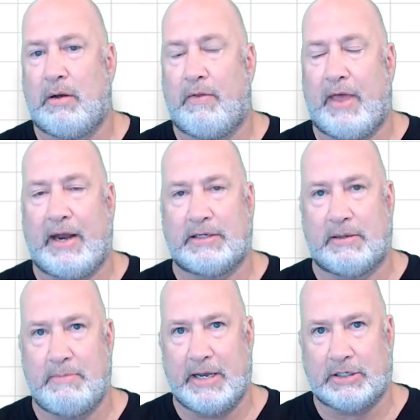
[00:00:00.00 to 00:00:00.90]
That is a
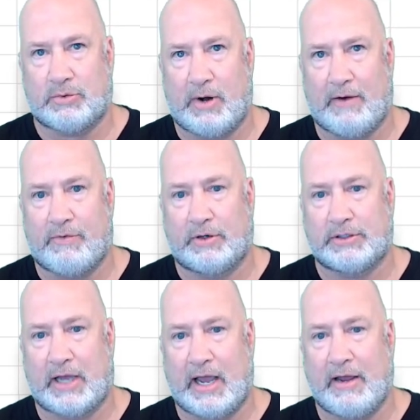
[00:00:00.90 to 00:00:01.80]
mixed reference.
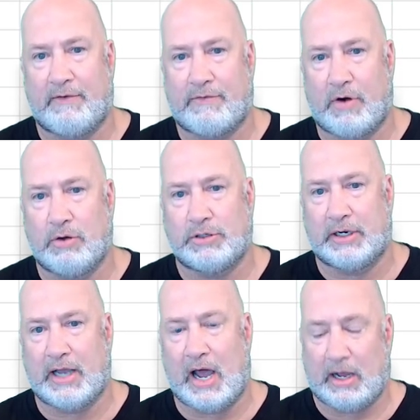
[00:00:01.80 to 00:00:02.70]
I have frozen
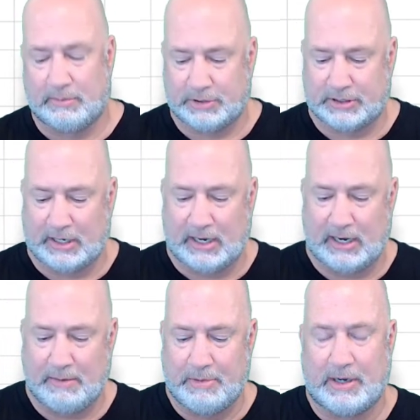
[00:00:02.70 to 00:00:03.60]
column
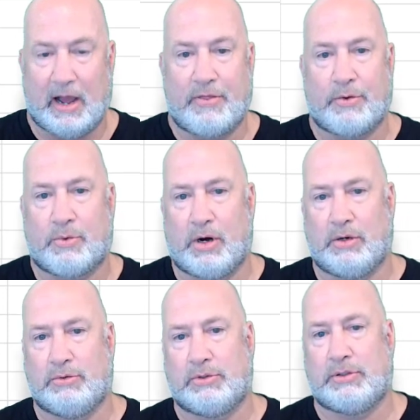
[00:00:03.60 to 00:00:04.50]
C but not the
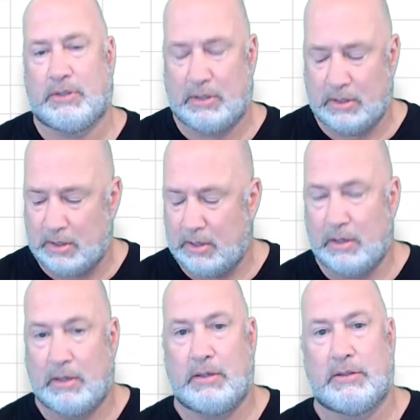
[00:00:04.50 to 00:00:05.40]
rows.
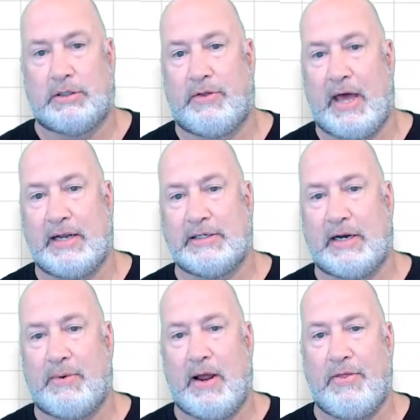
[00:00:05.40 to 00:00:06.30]
So that is it
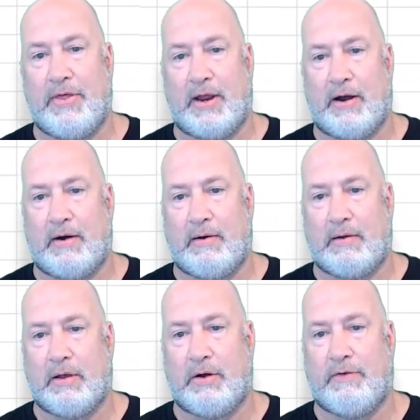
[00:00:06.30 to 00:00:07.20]
right there.
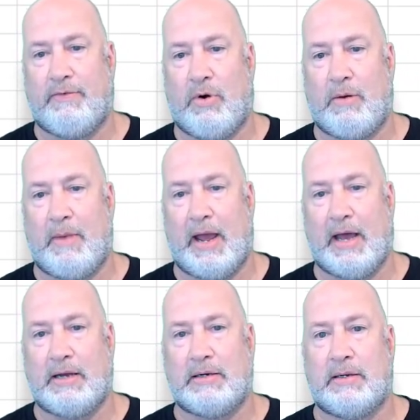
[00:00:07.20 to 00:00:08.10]
Go to
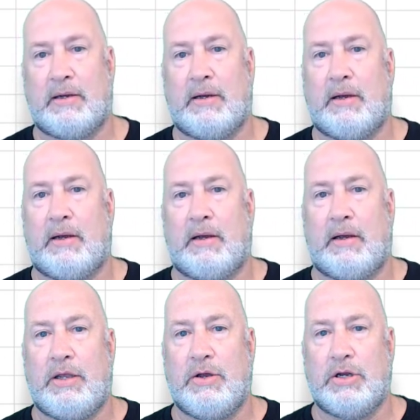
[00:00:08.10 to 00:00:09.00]
format.
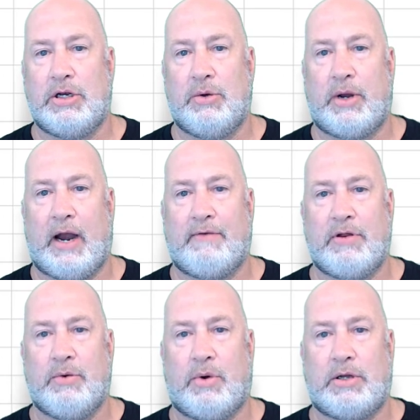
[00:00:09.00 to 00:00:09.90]
You can do whatever
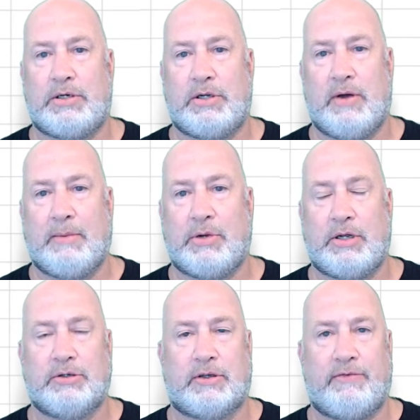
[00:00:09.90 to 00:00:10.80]
you want to. I'm going to
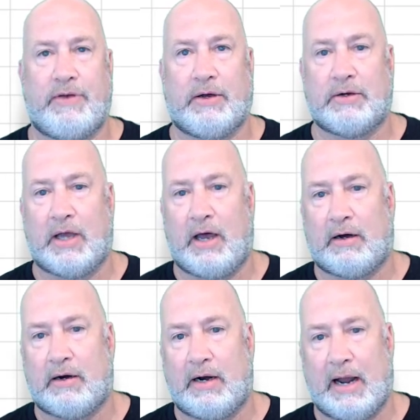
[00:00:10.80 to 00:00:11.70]
use a fill
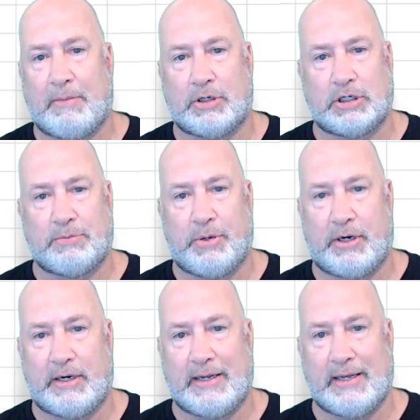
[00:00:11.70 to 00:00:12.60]
color and I'm going to just put
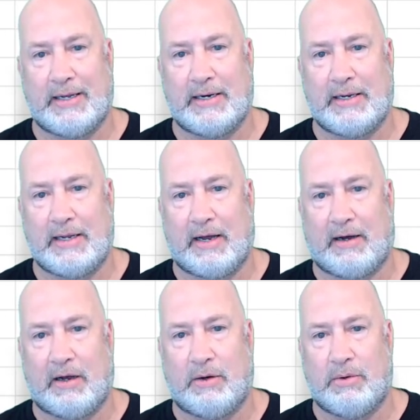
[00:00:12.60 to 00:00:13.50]
it in
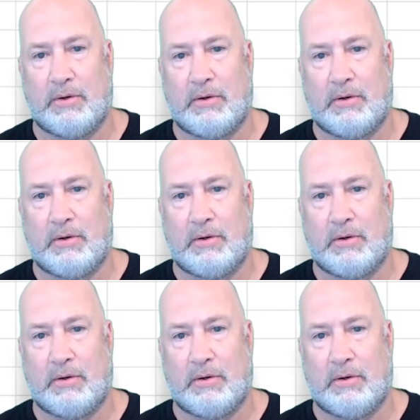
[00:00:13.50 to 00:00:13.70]
yellow.